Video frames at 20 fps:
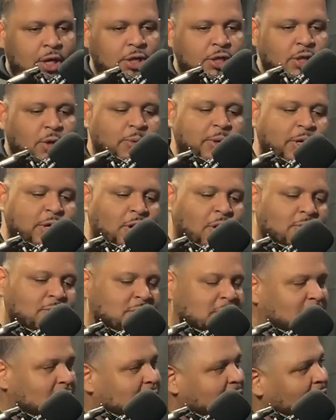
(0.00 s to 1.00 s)
So we go
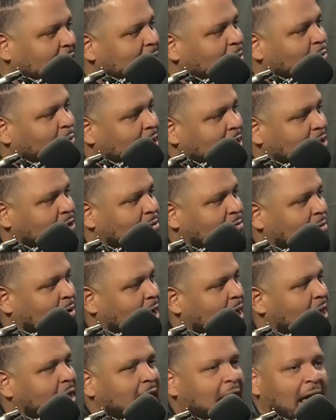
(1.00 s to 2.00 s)
to the same
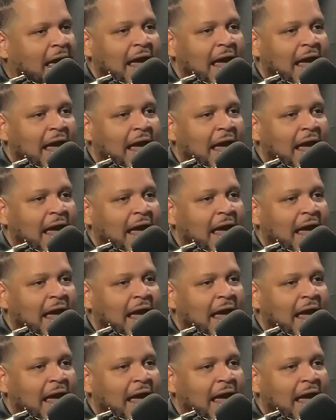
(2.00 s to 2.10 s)
restaurant,